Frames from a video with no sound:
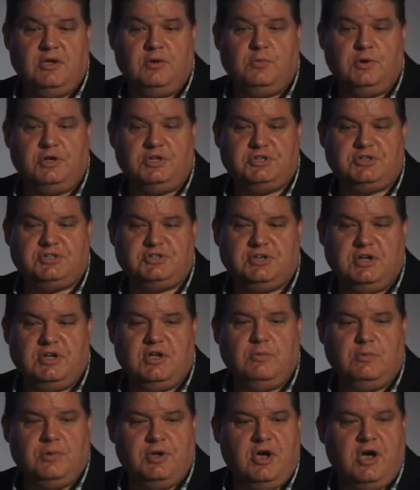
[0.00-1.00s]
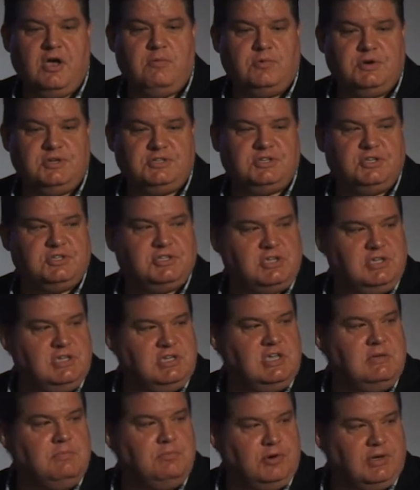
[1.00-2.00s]
which we hope research can
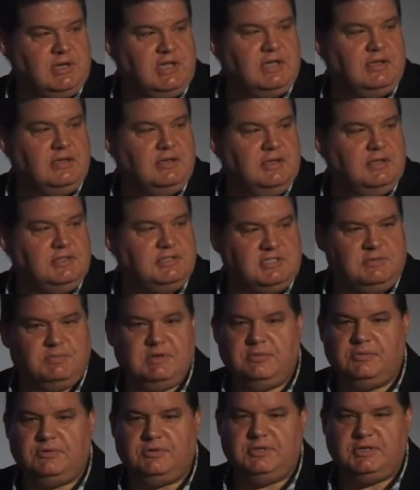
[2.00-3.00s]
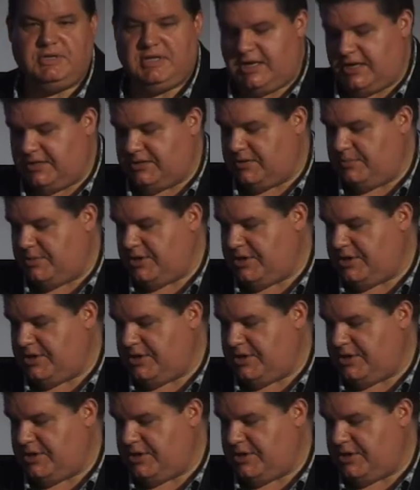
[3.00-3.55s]
keep bringing to the people that need it the